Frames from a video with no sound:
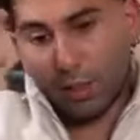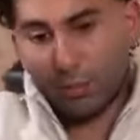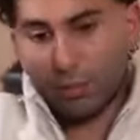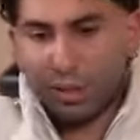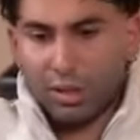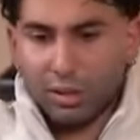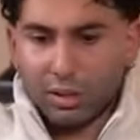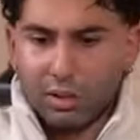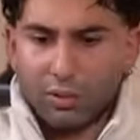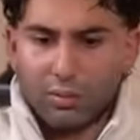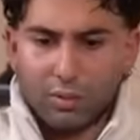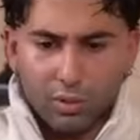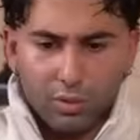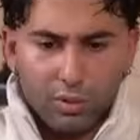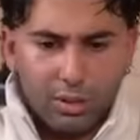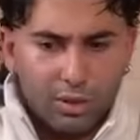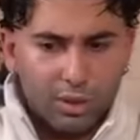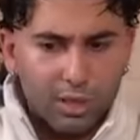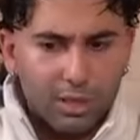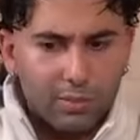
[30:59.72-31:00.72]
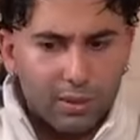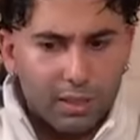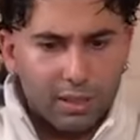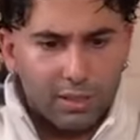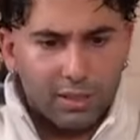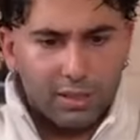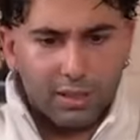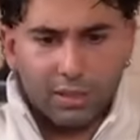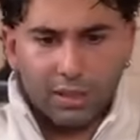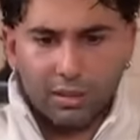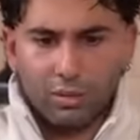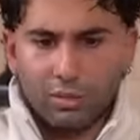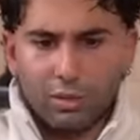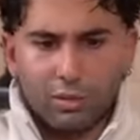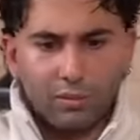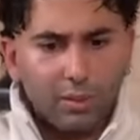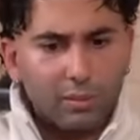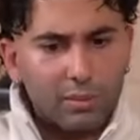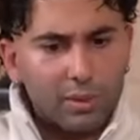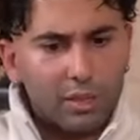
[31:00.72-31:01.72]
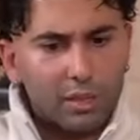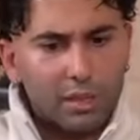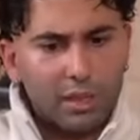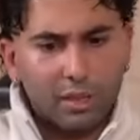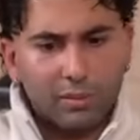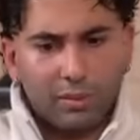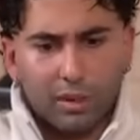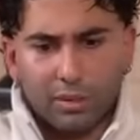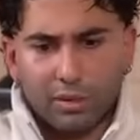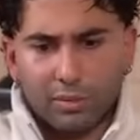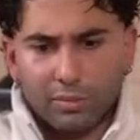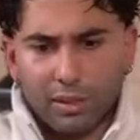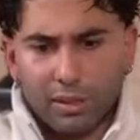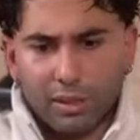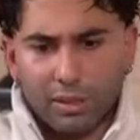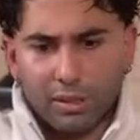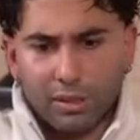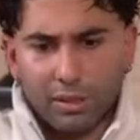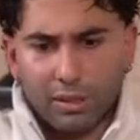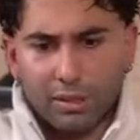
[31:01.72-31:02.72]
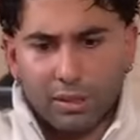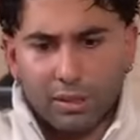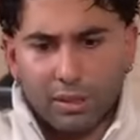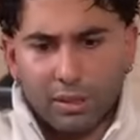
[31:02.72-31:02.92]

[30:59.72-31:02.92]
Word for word: I'm thinking of those three places. I don't know if I'm thinking of other places.